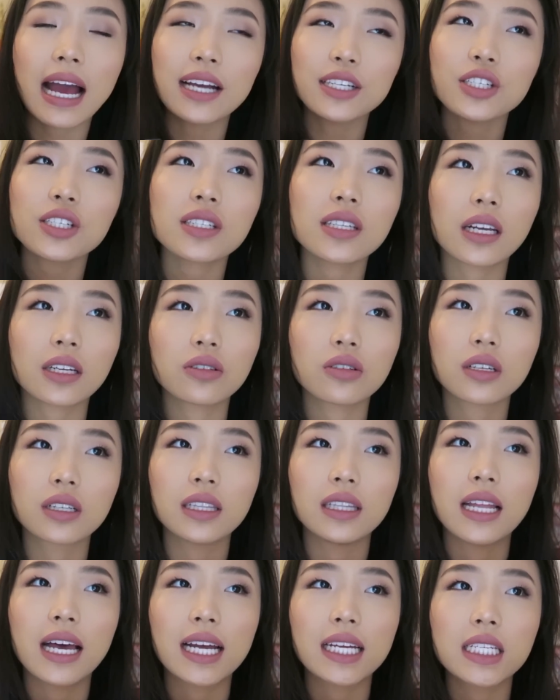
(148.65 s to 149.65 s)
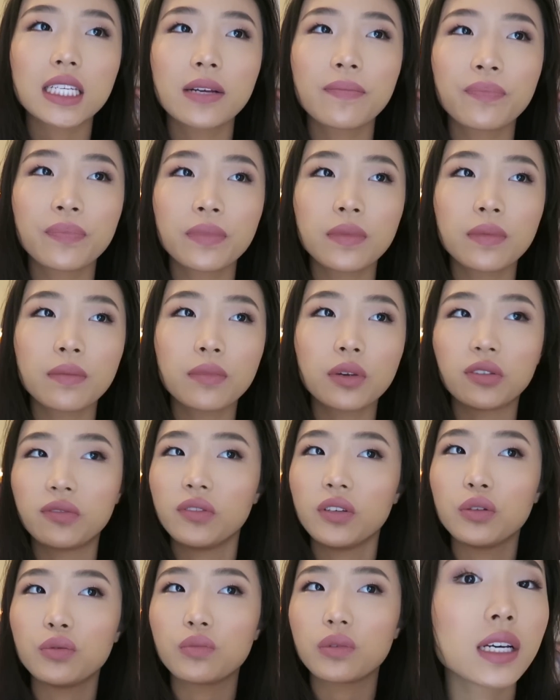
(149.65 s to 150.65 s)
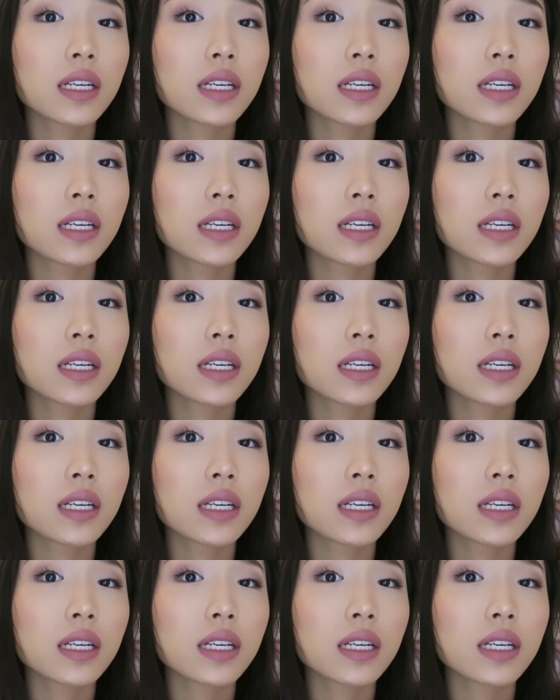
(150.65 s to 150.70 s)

I just like to collect perfume